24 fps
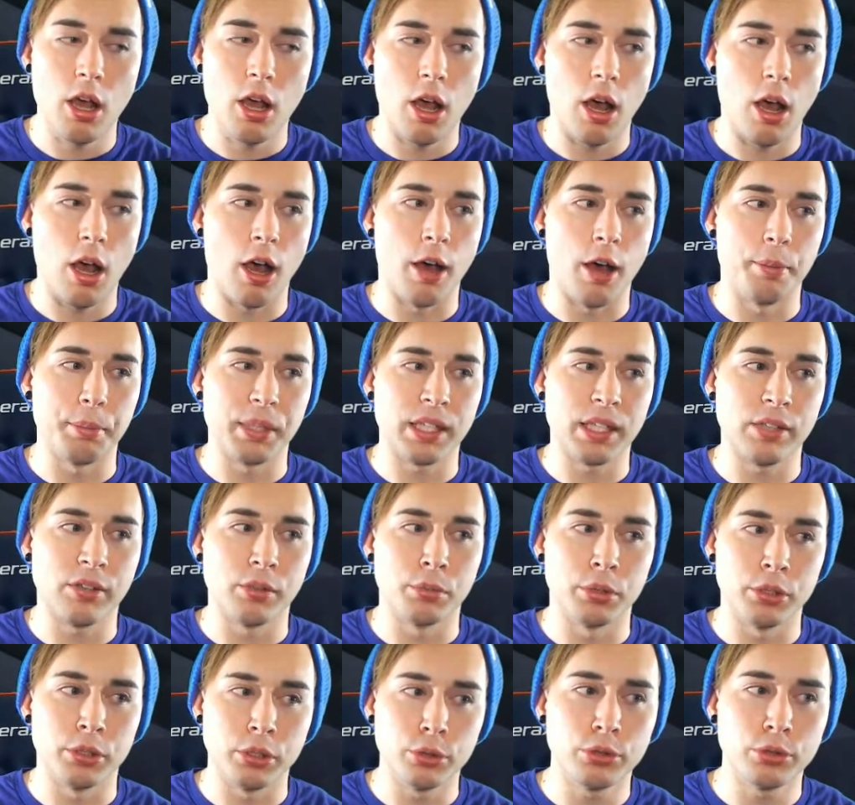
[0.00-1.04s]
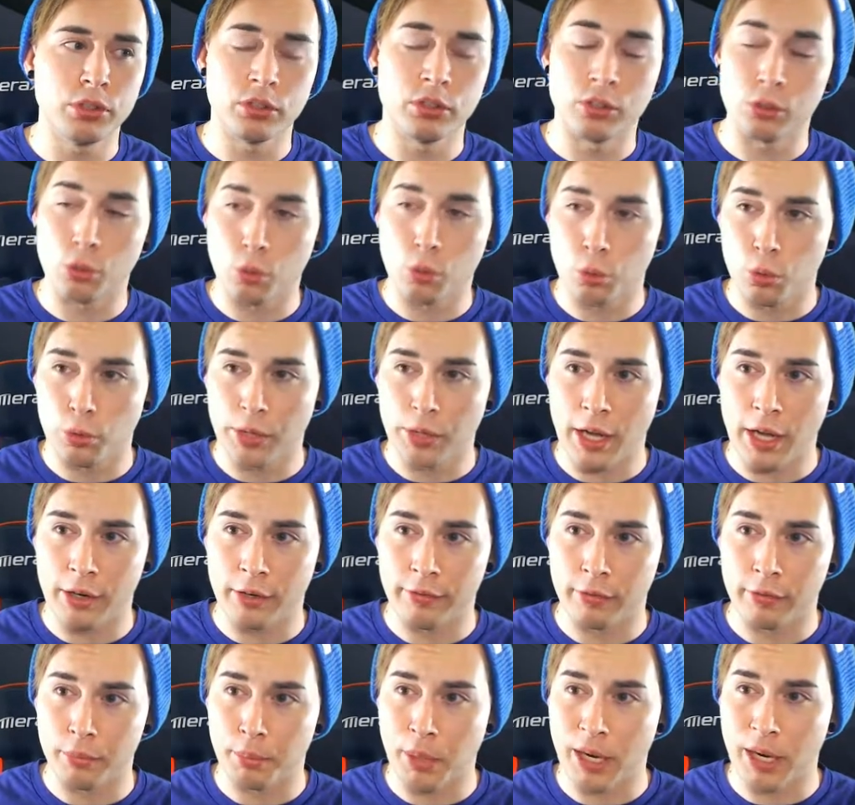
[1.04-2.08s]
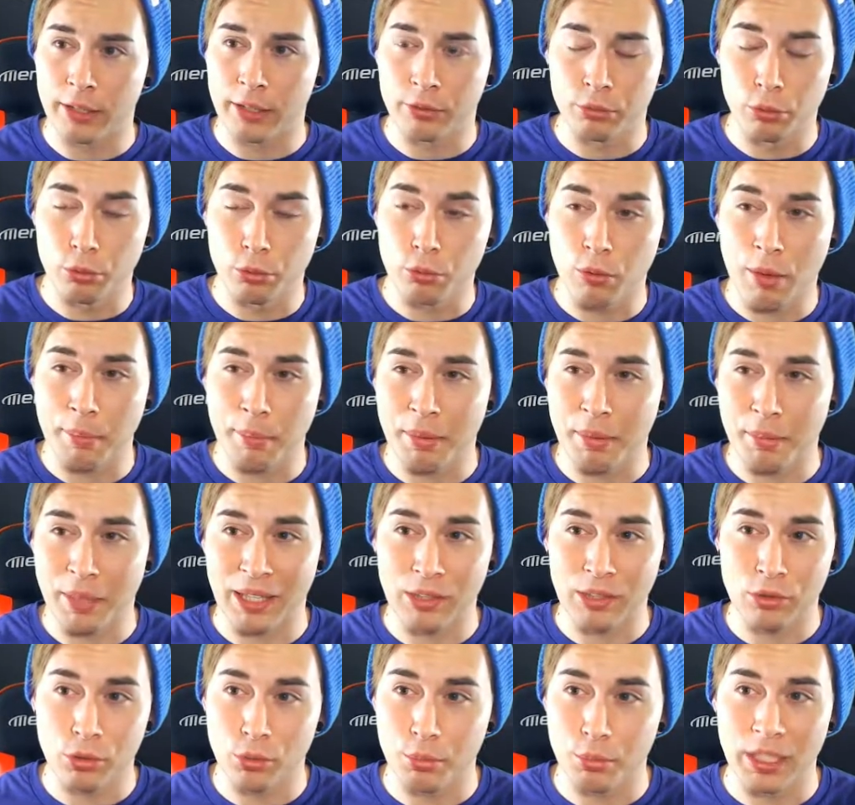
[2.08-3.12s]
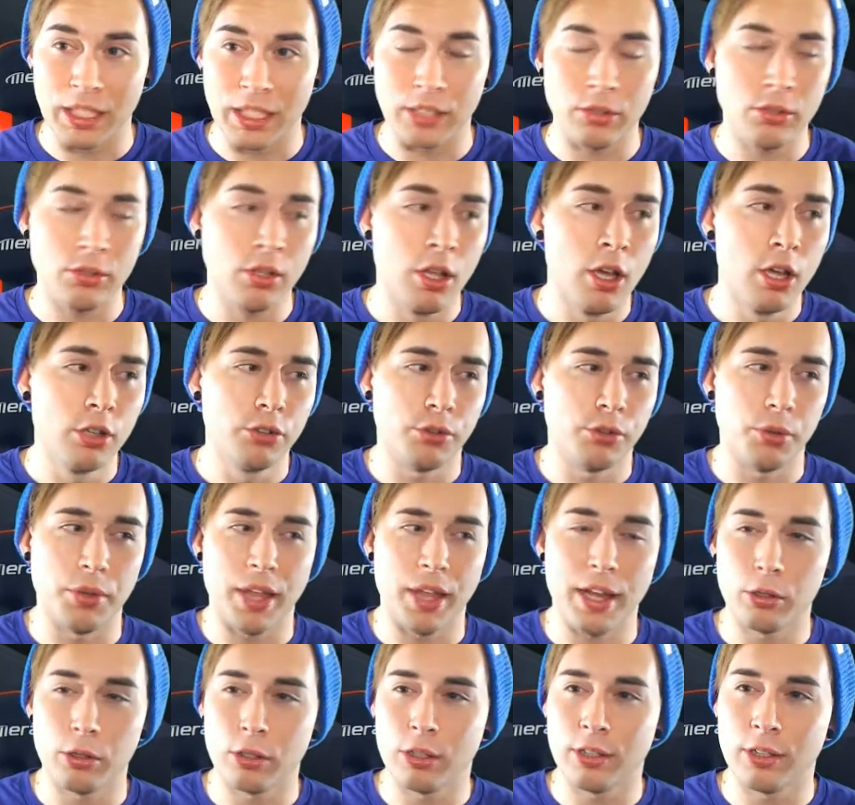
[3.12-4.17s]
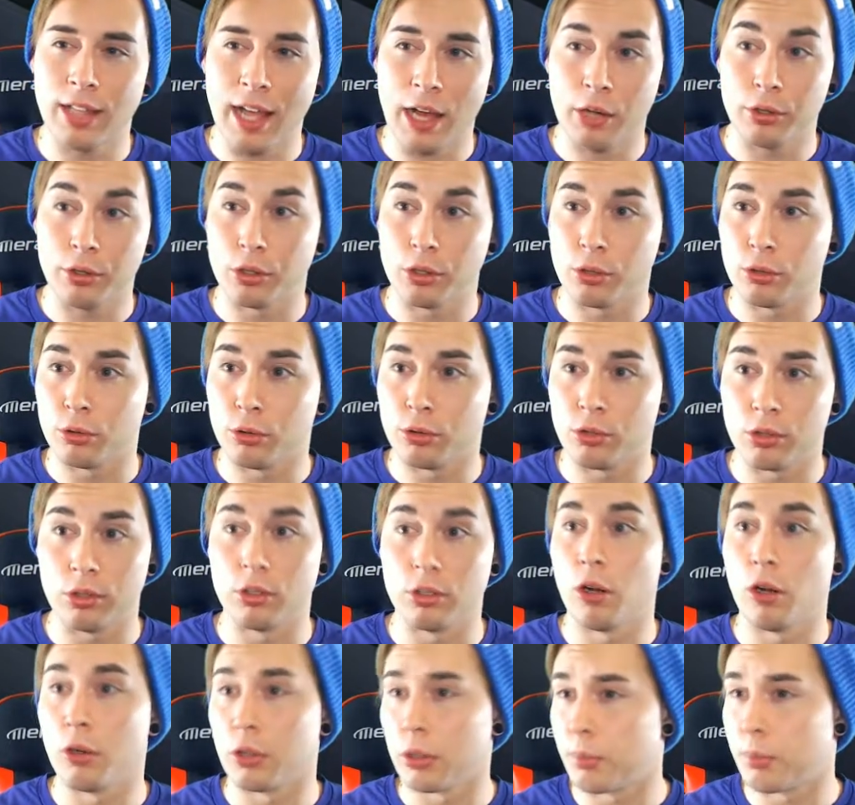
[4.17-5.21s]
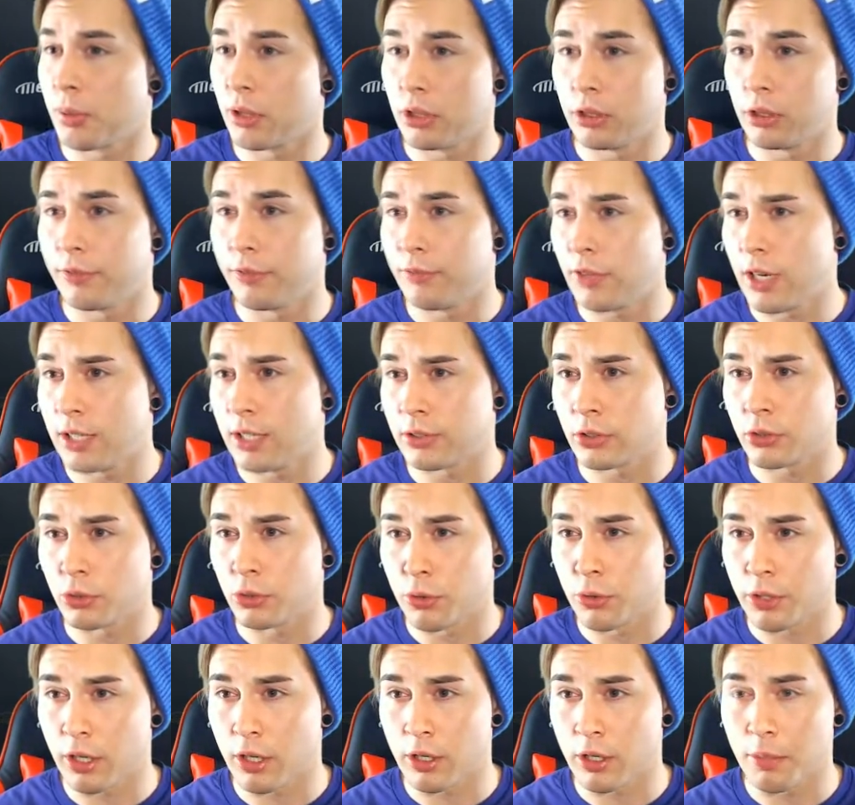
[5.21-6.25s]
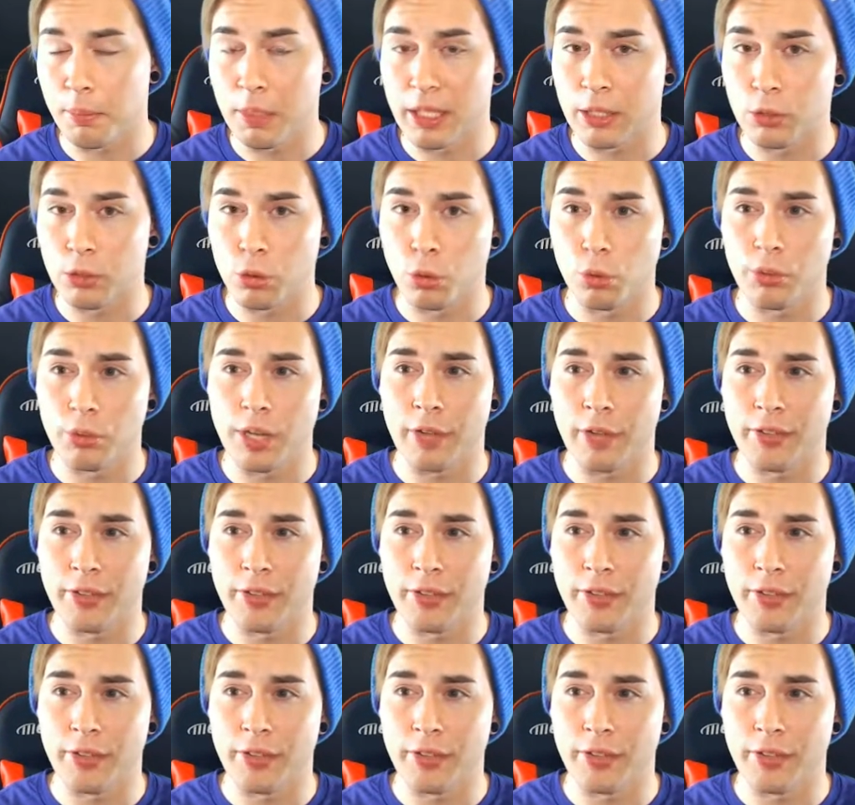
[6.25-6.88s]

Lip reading: Because it reduces the cooldown of empowering rune weapon by 2 minutes. So that'll allow you to, your Pillar of Frost is only on a minute cooldown.